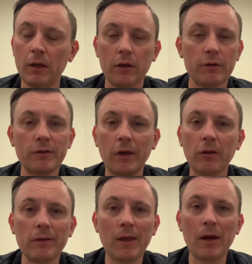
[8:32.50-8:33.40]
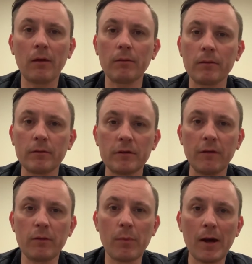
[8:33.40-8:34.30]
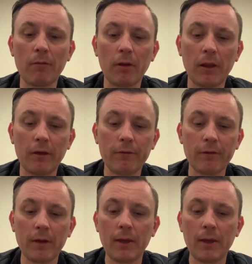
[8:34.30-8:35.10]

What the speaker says: cycle it down, save the battery life.